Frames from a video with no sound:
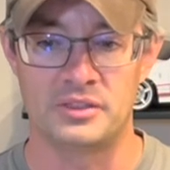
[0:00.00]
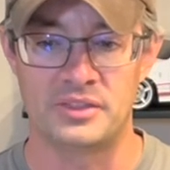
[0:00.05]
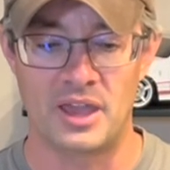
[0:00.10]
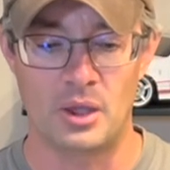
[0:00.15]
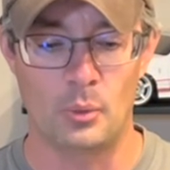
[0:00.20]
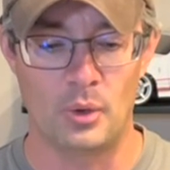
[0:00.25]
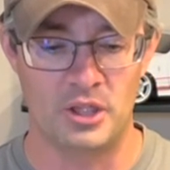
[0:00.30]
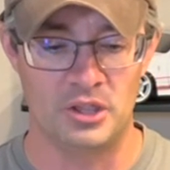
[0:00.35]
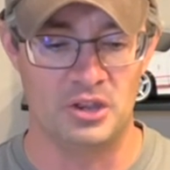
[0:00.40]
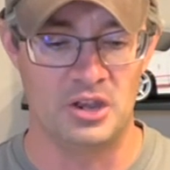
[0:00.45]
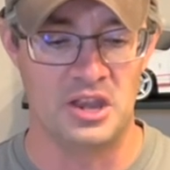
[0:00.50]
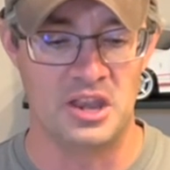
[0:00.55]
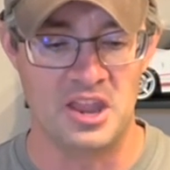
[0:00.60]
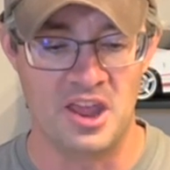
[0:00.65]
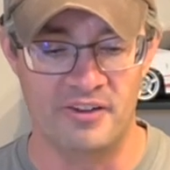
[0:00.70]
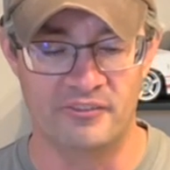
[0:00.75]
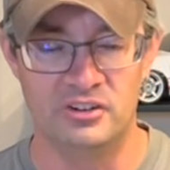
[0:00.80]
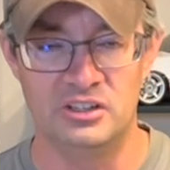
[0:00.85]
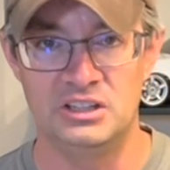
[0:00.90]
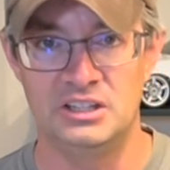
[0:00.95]
That way you
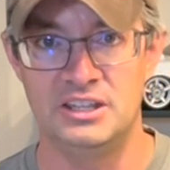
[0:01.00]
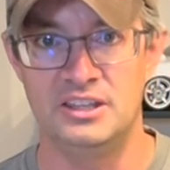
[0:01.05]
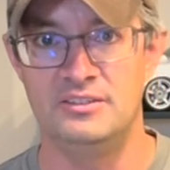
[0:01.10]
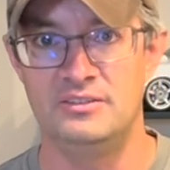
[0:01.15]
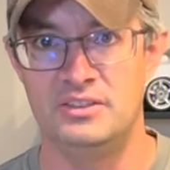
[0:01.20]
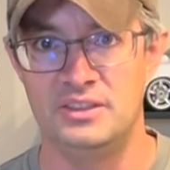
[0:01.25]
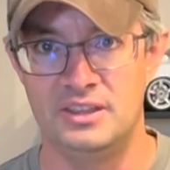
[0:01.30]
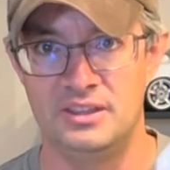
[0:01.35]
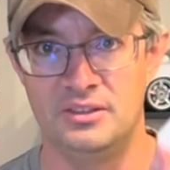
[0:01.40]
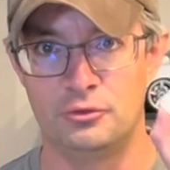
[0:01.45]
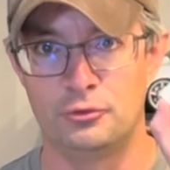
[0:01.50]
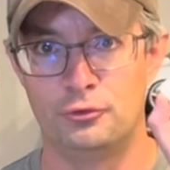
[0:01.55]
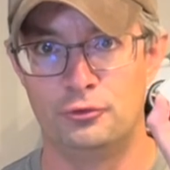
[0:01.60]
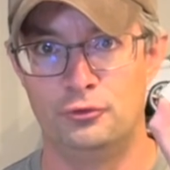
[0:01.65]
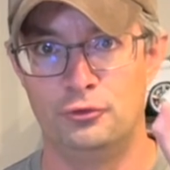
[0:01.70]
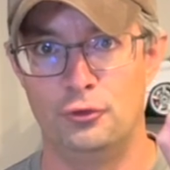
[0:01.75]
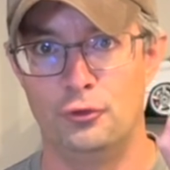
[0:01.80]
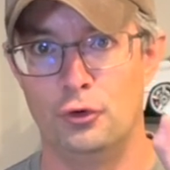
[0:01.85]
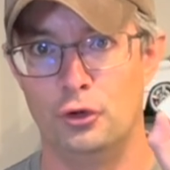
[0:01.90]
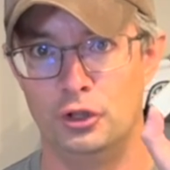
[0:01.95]
never leave these
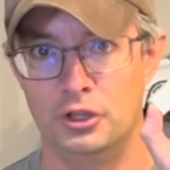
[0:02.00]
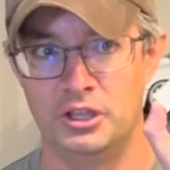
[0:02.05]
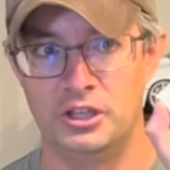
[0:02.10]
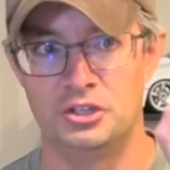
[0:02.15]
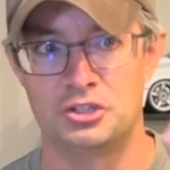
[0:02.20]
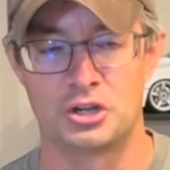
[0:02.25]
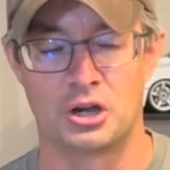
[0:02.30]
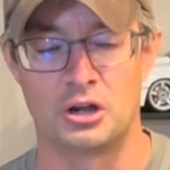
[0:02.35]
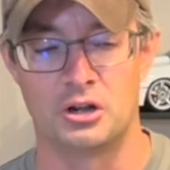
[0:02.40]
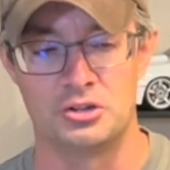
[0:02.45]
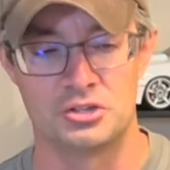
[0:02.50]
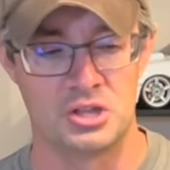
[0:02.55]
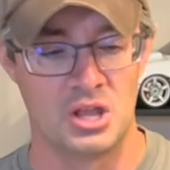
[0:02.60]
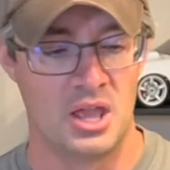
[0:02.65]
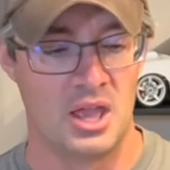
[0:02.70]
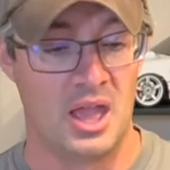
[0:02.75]
fully charged.